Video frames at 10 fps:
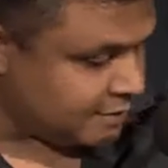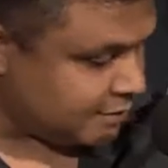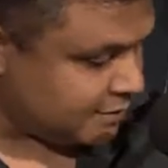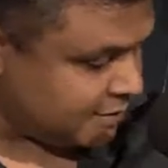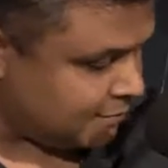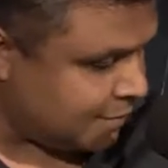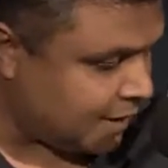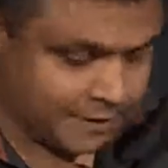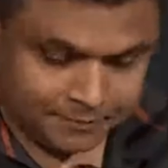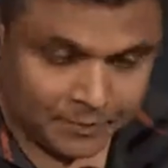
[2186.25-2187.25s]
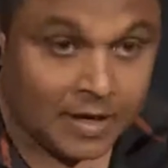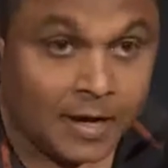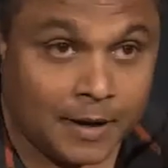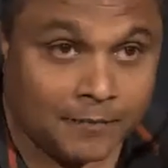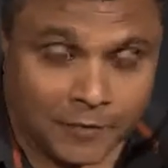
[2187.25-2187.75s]
So sit back,
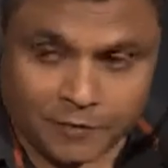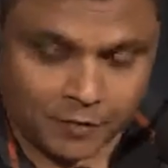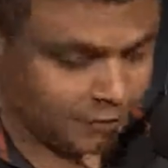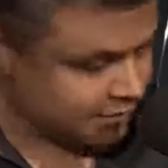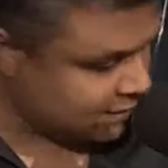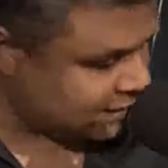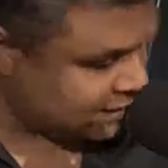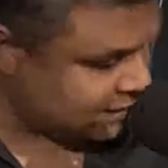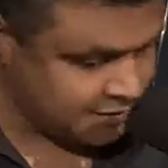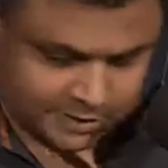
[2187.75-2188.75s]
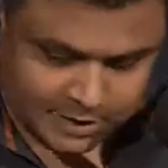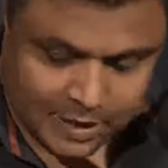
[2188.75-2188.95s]
viewers, listeners,